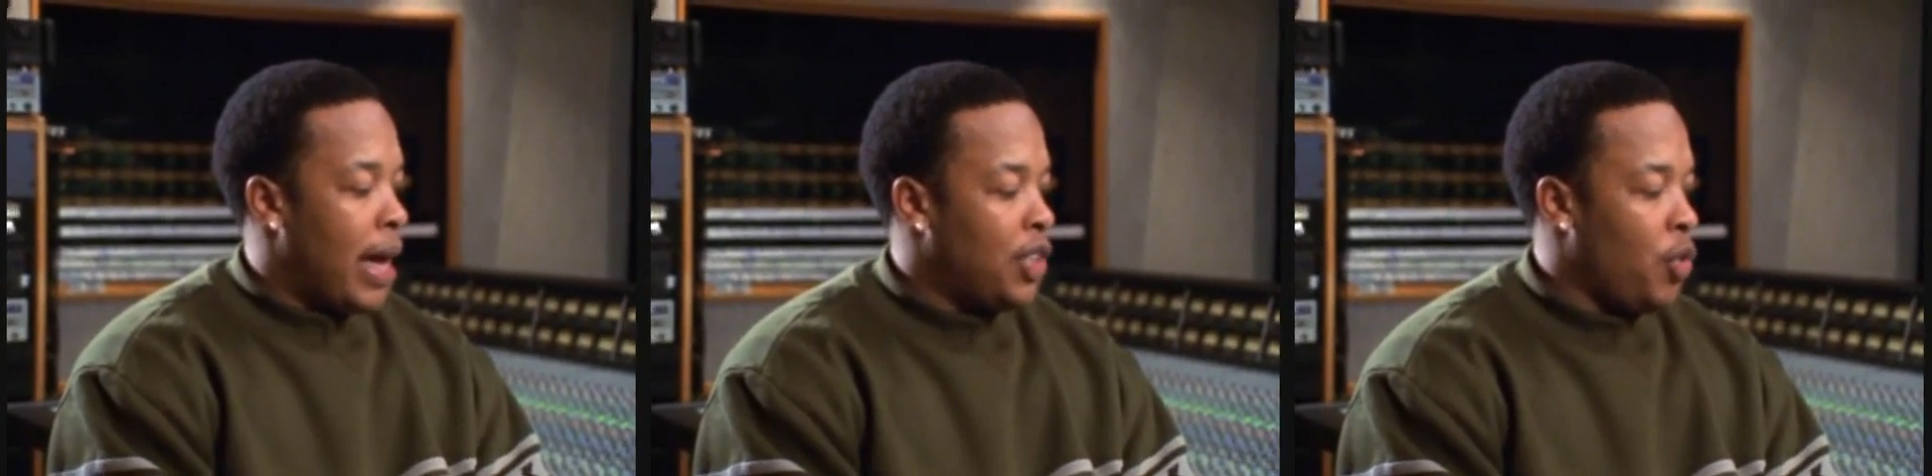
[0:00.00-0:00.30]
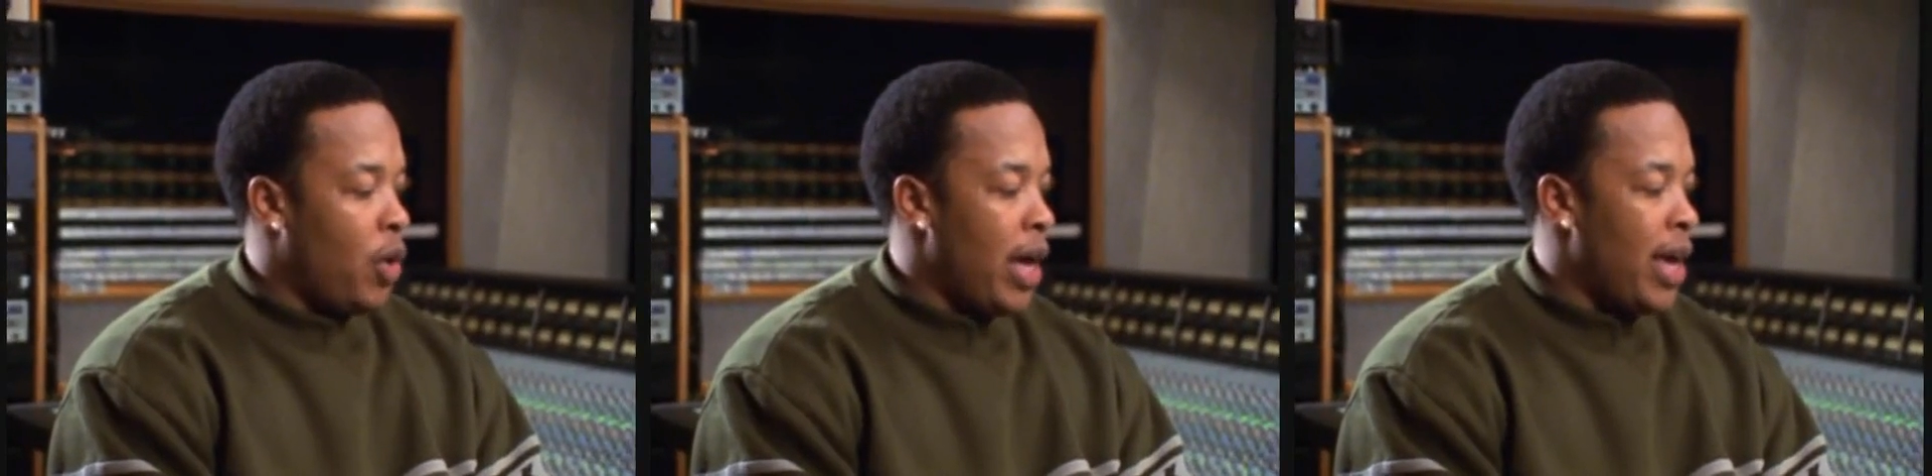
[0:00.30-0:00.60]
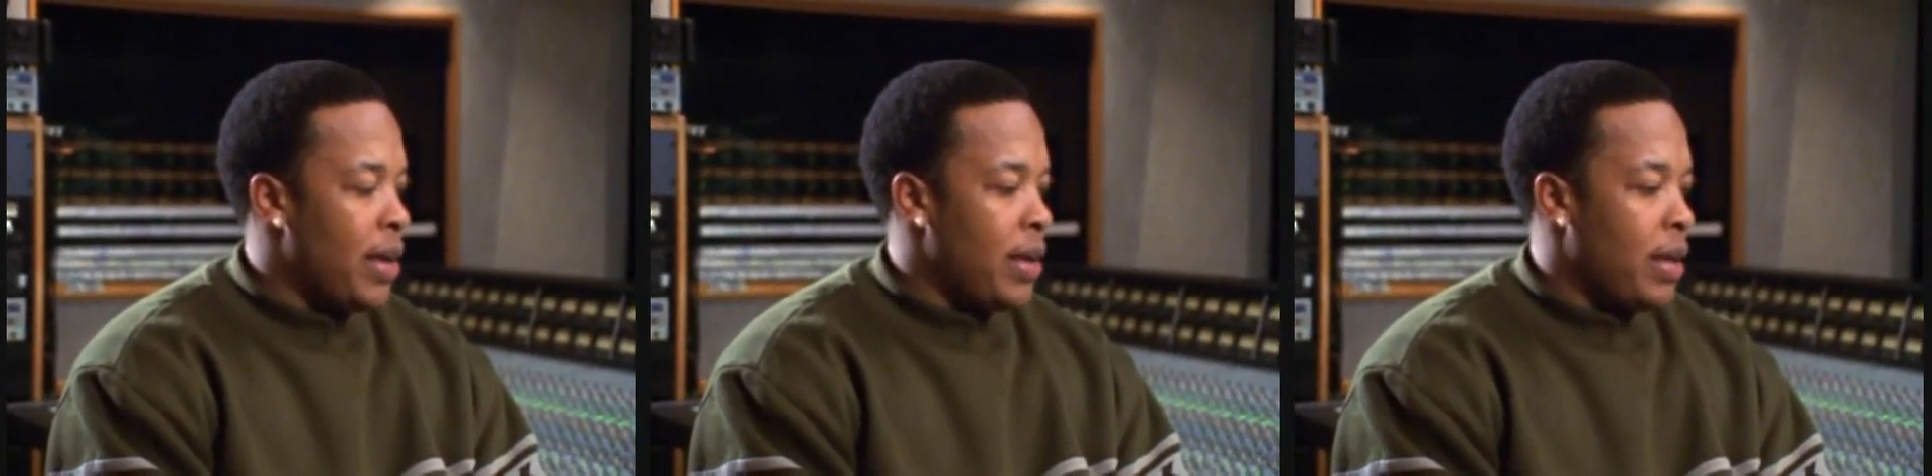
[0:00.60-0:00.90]
I
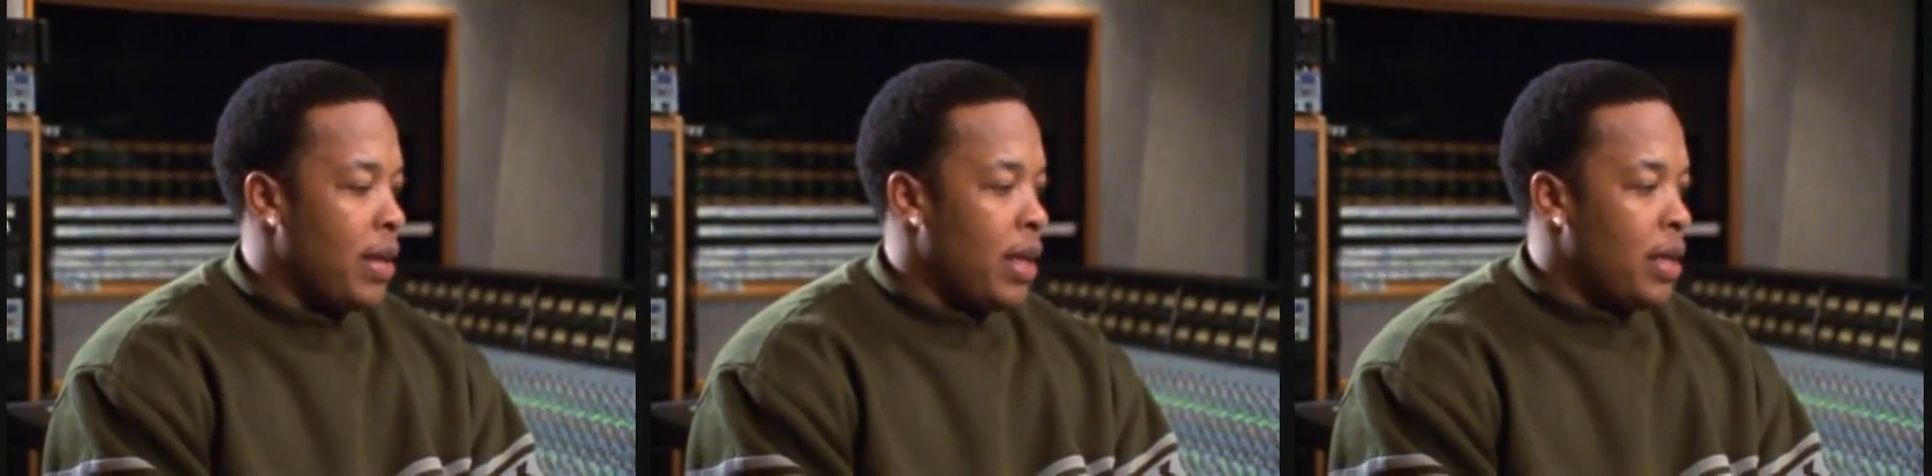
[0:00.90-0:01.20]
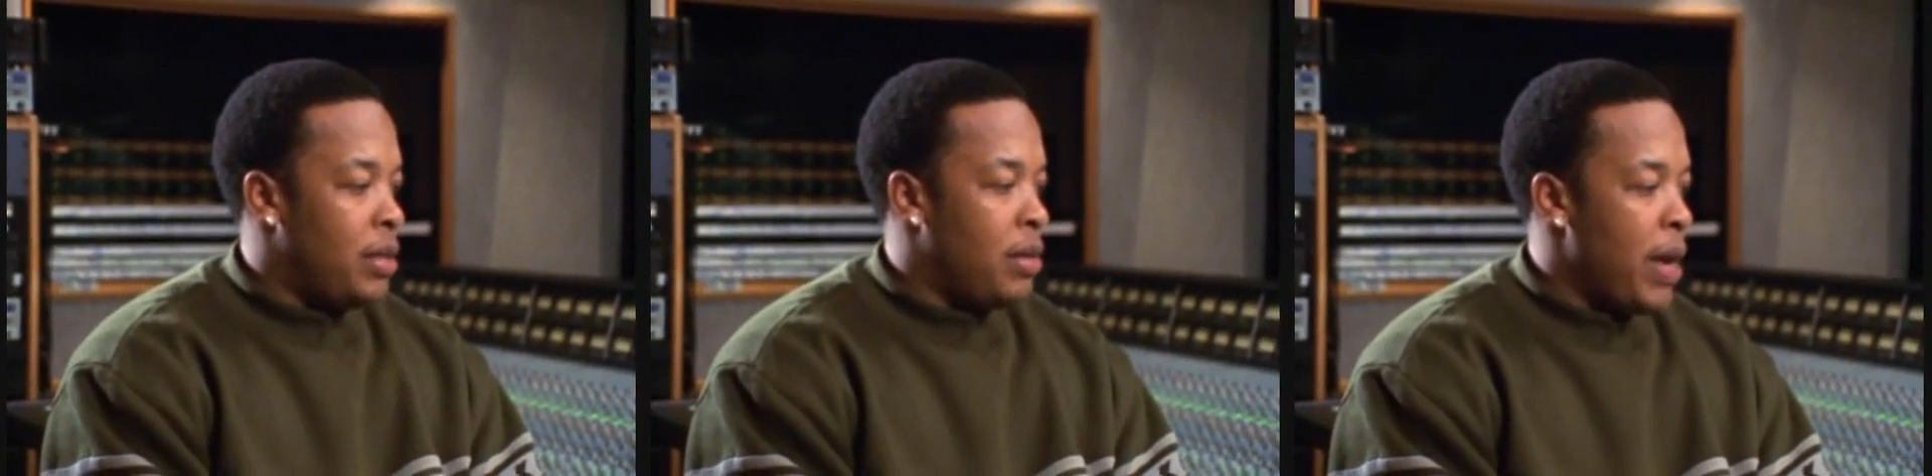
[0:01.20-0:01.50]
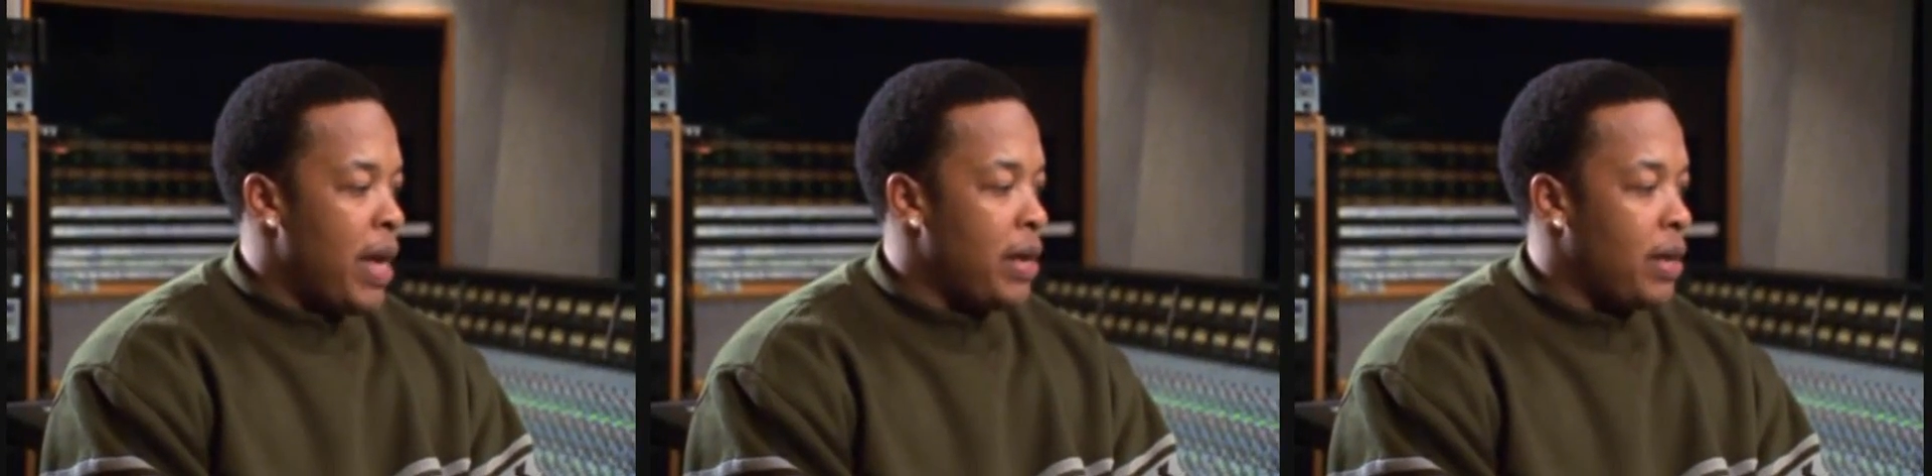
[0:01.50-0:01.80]
try
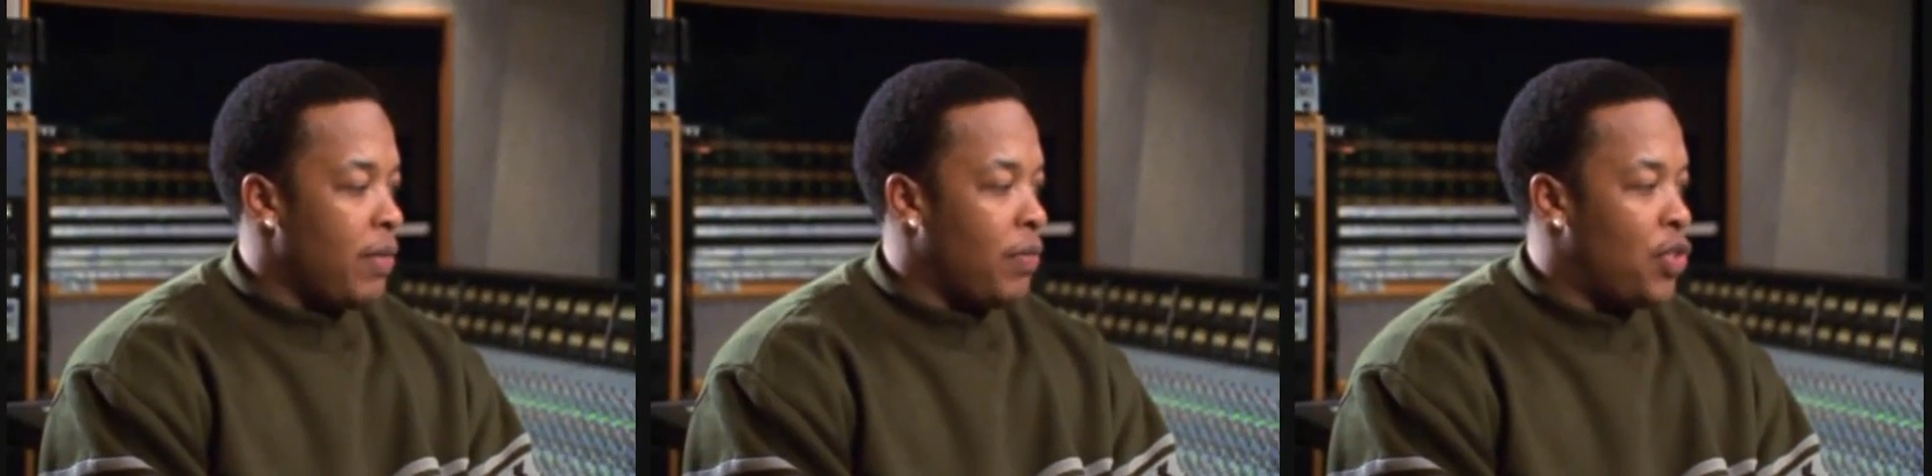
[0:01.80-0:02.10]
to make